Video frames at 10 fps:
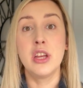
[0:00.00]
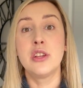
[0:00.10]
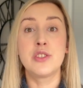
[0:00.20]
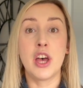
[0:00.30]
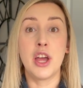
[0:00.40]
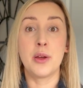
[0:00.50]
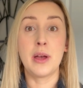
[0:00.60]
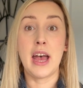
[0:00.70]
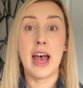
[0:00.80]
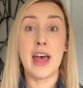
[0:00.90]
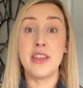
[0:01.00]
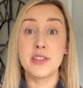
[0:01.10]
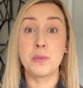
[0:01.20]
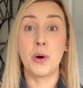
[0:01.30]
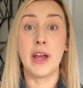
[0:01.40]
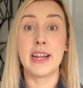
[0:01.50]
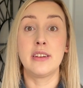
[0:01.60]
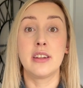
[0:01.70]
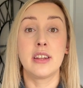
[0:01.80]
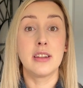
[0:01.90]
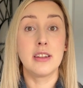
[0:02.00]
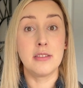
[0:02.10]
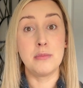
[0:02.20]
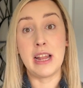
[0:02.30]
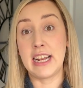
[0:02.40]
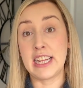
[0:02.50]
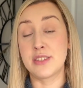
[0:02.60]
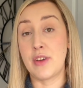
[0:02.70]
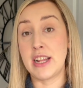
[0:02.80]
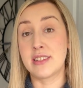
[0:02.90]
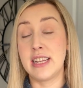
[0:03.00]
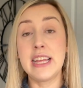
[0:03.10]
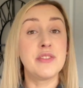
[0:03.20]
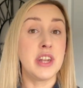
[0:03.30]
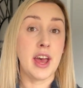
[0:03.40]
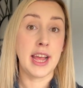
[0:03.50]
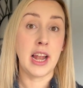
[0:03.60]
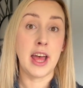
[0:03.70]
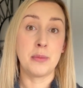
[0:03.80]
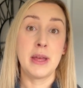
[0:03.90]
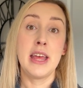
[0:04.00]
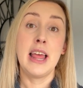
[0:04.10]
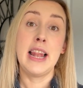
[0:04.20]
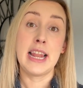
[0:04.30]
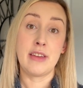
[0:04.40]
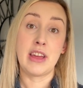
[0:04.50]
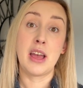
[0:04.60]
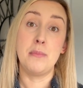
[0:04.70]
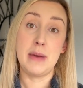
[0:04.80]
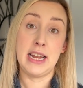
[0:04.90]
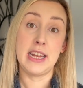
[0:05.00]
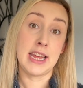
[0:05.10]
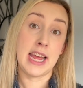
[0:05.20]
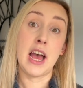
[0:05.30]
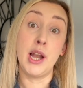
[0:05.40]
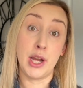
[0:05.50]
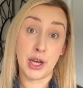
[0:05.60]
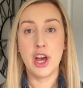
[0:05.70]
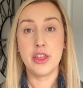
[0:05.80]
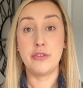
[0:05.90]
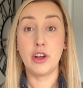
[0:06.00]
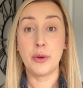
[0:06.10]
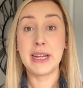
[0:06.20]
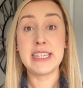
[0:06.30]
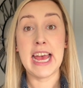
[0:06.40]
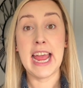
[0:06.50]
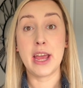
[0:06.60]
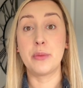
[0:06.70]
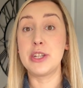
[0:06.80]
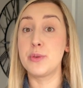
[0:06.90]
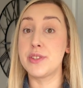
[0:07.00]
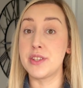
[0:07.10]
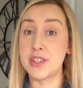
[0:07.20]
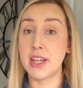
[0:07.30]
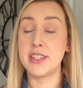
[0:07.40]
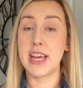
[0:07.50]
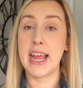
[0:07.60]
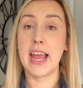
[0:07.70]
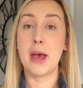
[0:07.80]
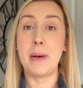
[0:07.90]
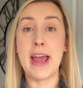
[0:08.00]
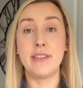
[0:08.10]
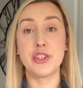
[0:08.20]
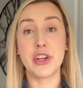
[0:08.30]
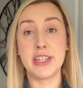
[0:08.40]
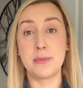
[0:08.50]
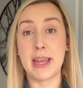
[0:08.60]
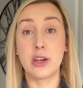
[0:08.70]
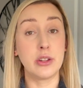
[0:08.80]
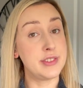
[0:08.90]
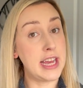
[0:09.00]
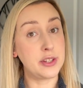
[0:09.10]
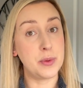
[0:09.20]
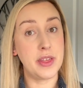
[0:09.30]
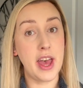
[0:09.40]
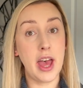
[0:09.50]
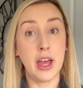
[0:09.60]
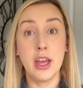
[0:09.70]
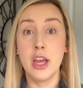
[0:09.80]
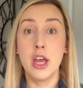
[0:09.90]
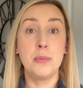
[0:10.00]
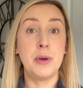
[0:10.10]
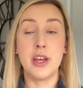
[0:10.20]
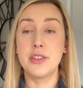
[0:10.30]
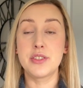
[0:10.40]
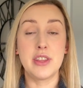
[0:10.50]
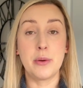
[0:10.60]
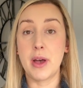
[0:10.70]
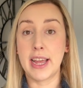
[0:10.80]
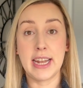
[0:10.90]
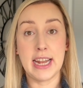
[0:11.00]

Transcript: So at this point, Melanie's friends leave the nightclub, leaving Melanie alone. The following day, which was a Sunday, her parents tried to make contact with her, but they weren't getting